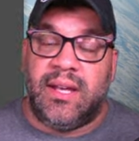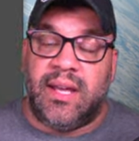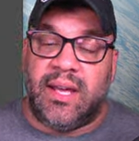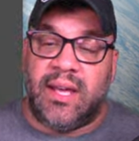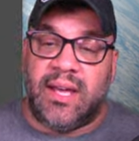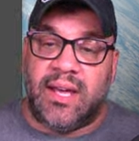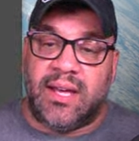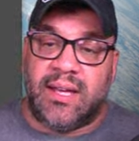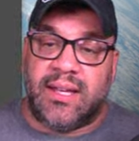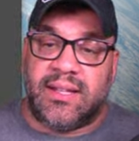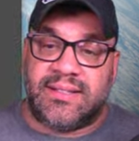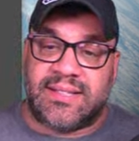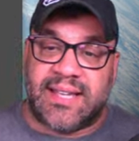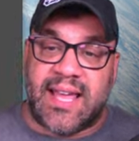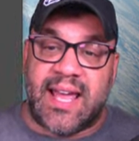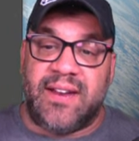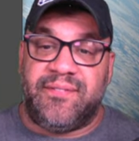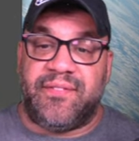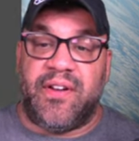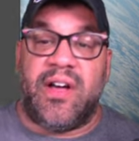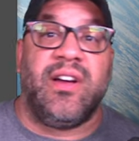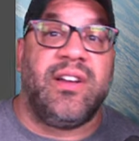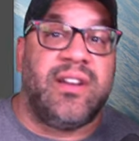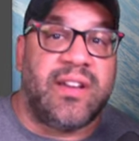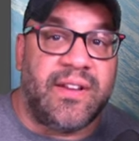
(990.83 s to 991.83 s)
Uh, it's kind of
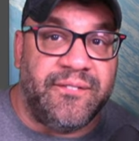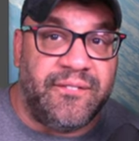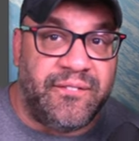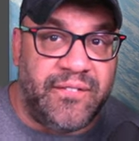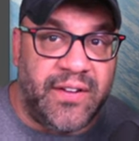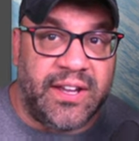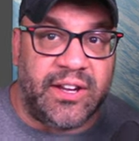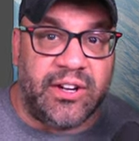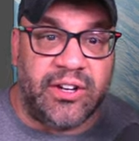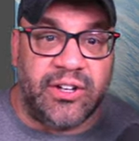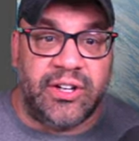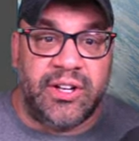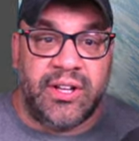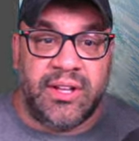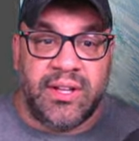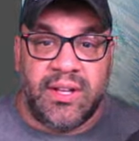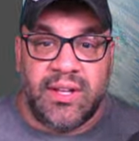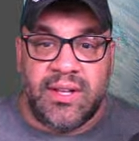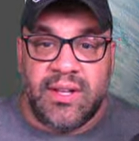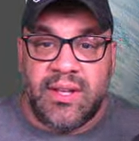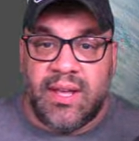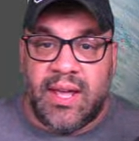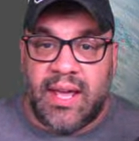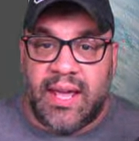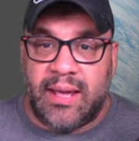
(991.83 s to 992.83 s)
unconfigured,
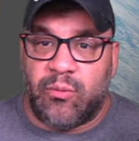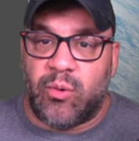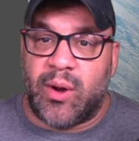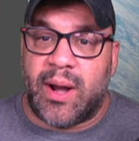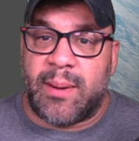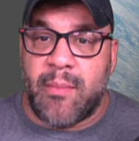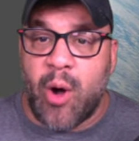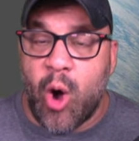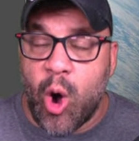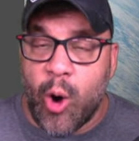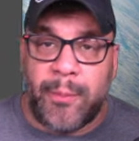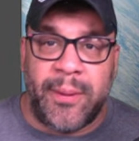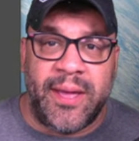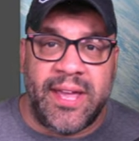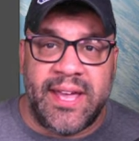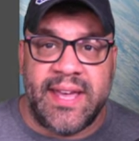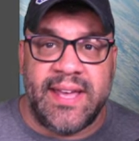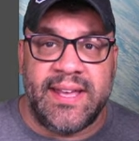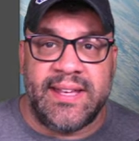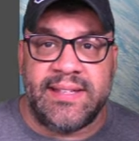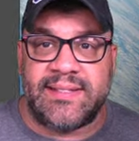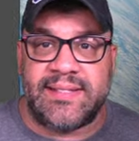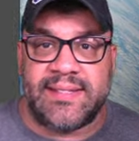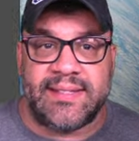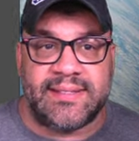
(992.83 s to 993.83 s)
and what I'm hoping
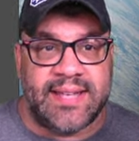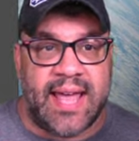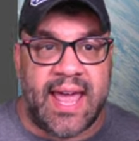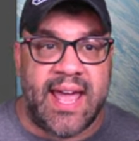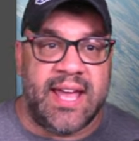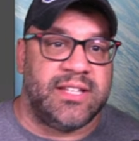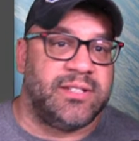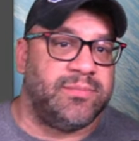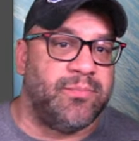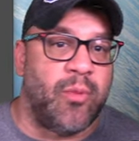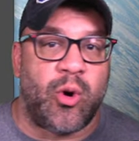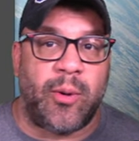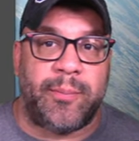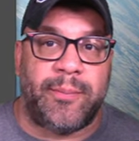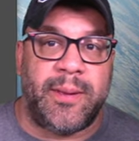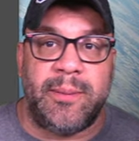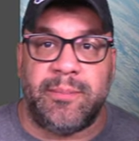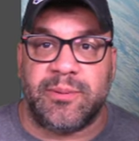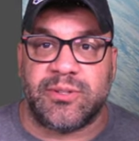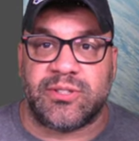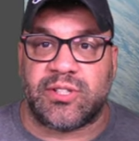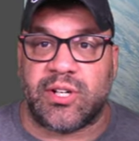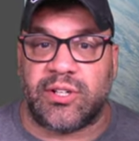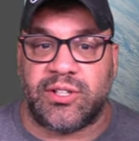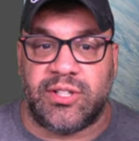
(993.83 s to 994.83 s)
is is as more
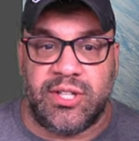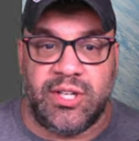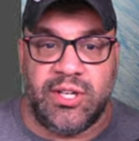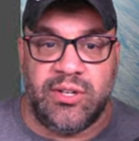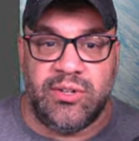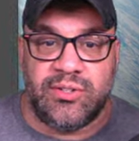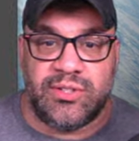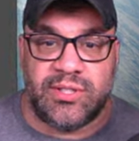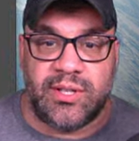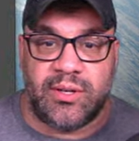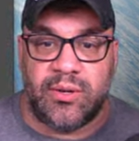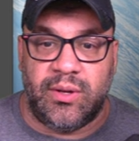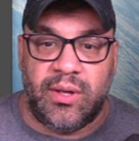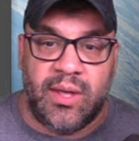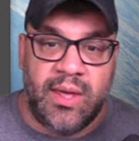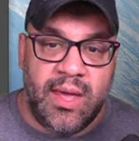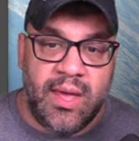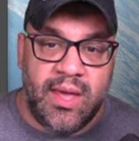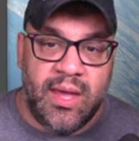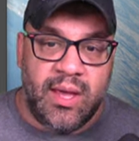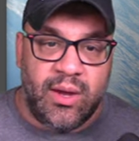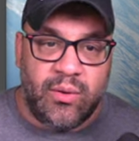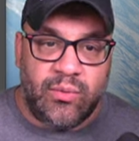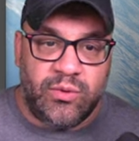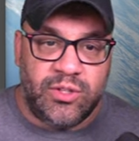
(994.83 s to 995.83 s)
people start to use it,
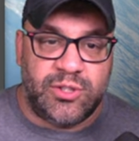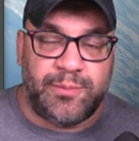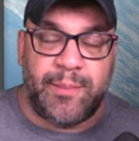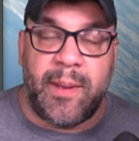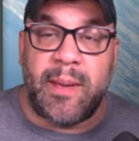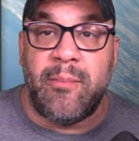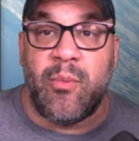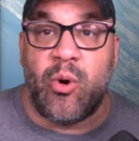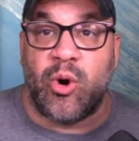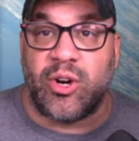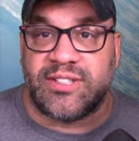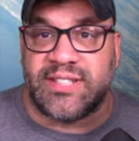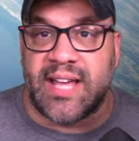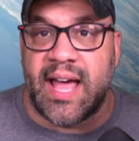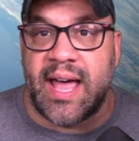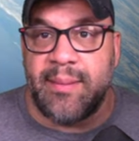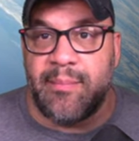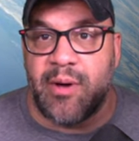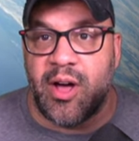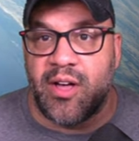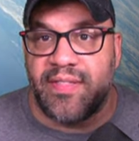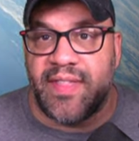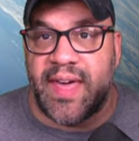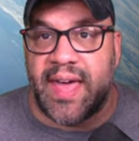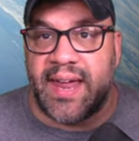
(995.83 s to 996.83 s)
we spend more time
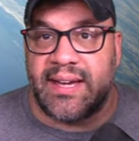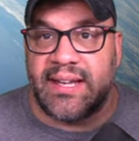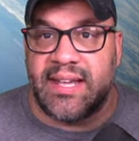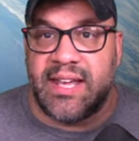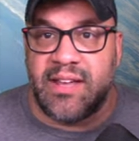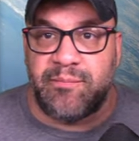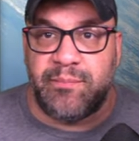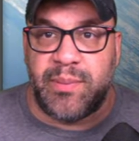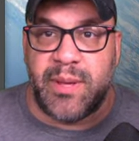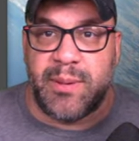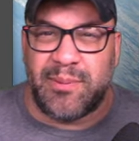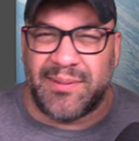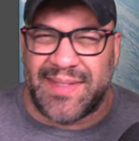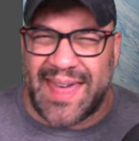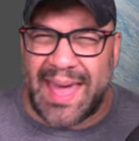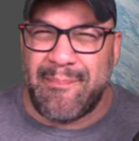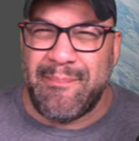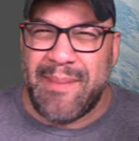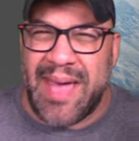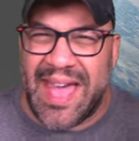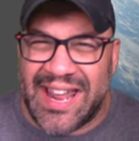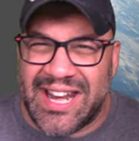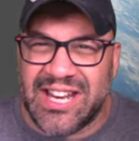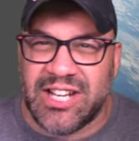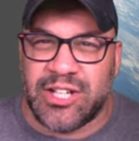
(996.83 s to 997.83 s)
on that and give people that
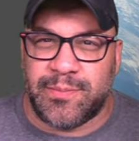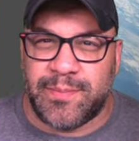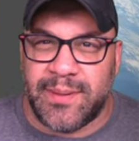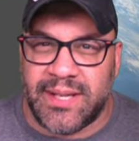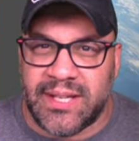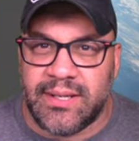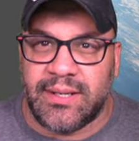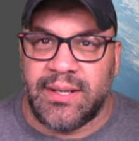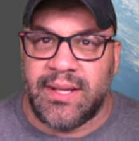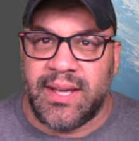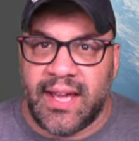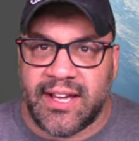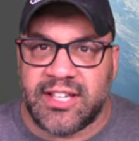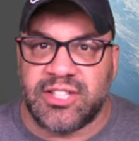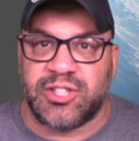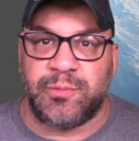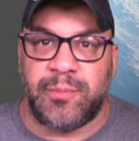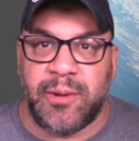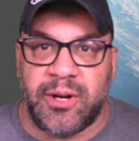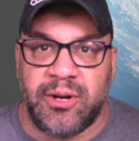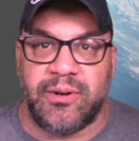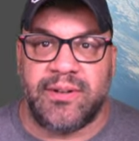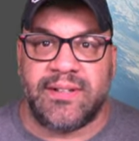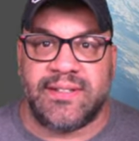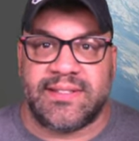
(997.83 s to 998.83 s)
management
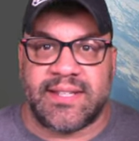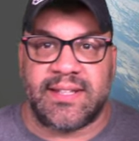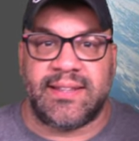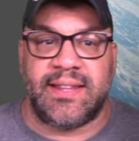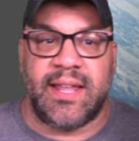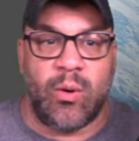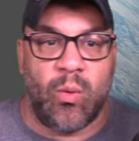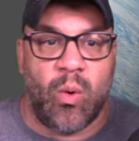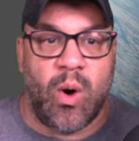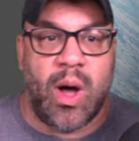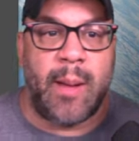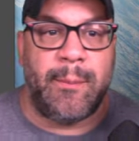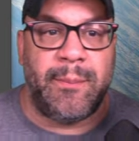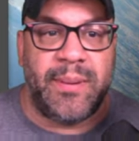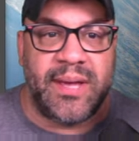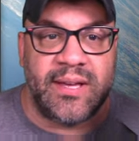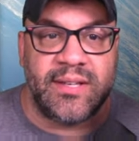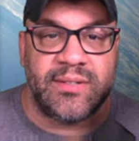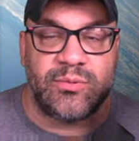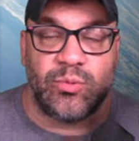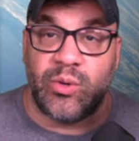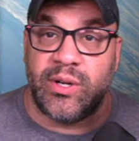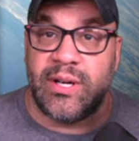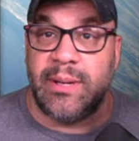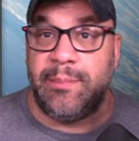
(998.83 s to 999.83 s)
experience that they want.
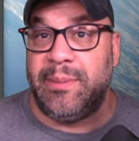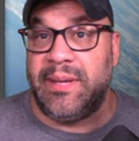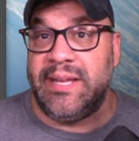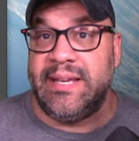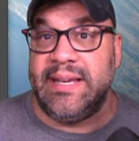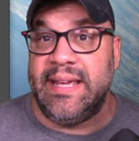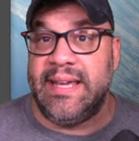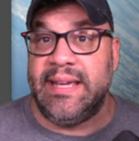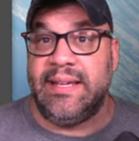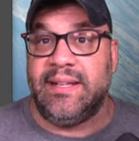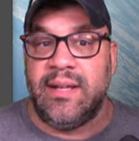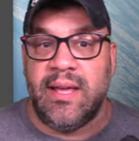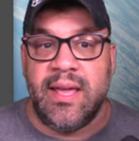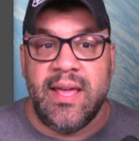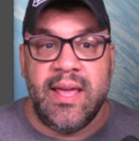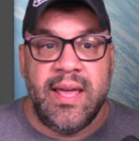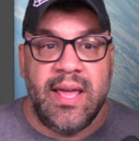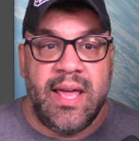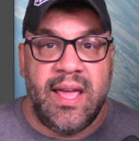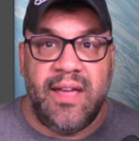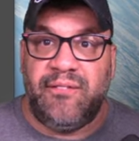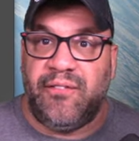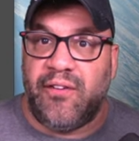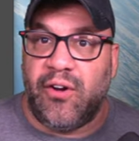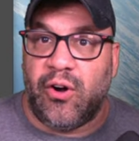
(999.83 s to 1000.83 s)
Because wouldn't it be neat
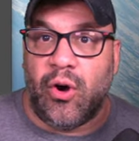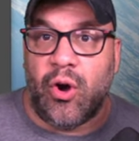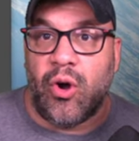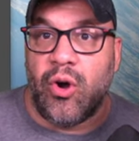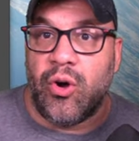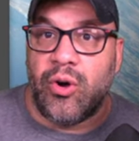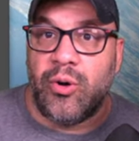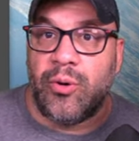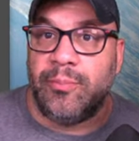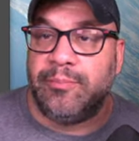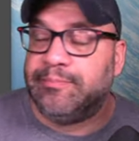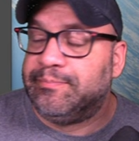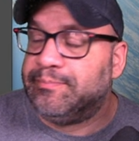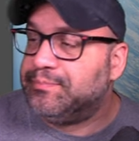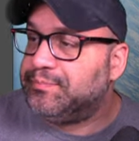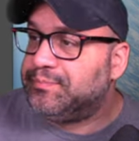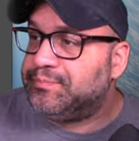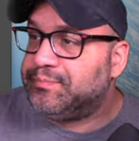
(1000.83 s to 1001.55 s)
if you're home,